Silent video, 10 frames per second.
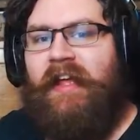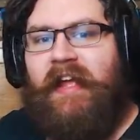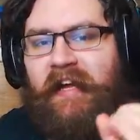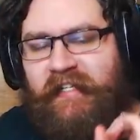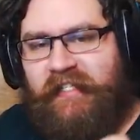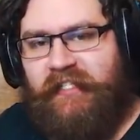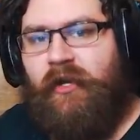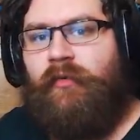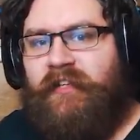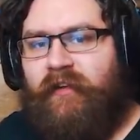It is
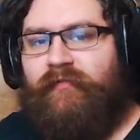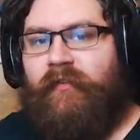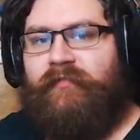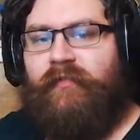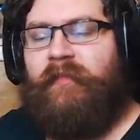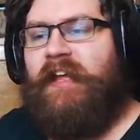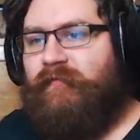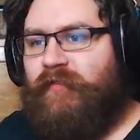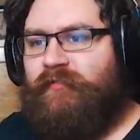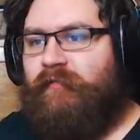so different from the
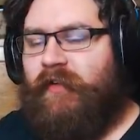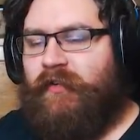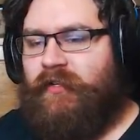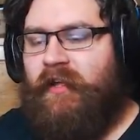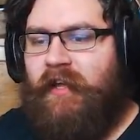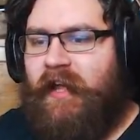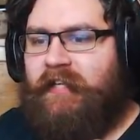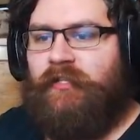infantry version, it is